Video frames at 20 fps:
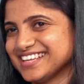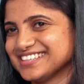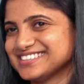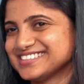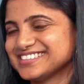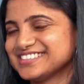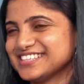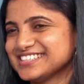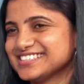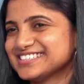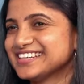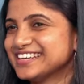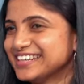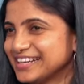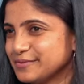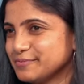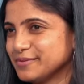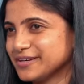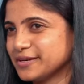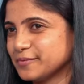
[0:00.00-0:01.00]
that's just a
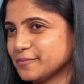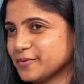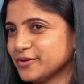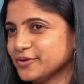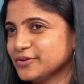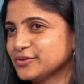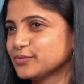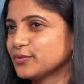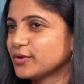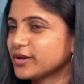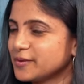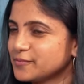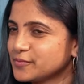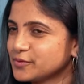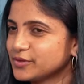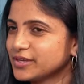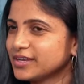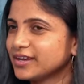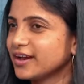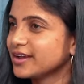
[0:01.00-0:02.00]
little bit about what I'm
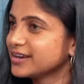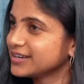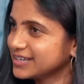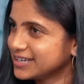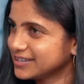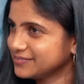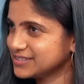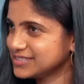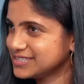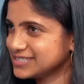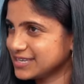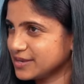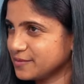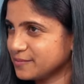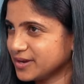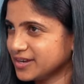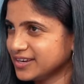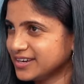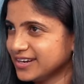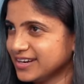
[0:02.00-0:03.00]
doing currently with CMR.